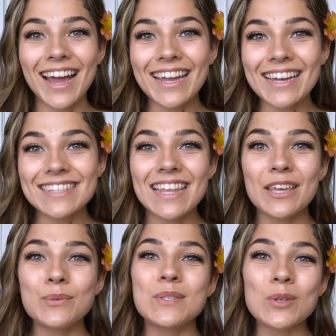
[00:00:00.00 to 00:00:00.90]
Hi guys,
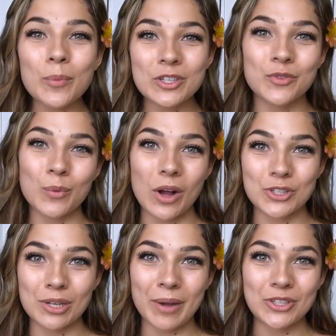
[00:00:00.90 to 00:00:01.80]
thank you so much for
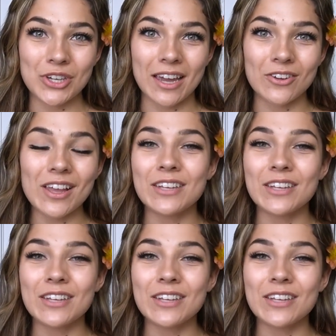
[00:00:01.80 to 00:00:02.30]
watching my channel.